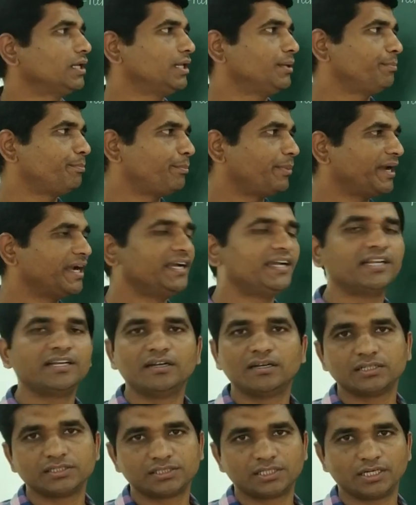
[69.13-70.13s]
in paint
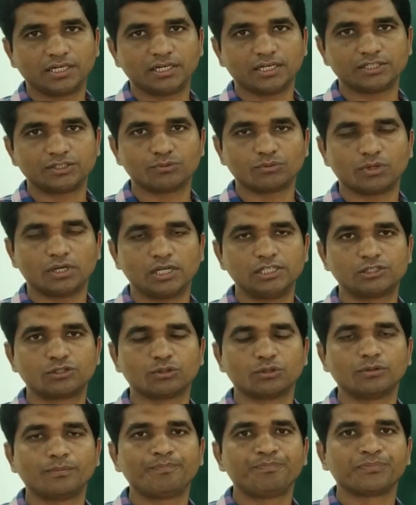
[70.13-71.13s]
industry as
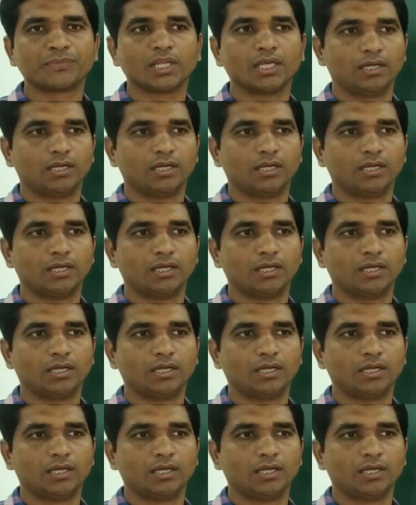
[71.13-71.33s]
also.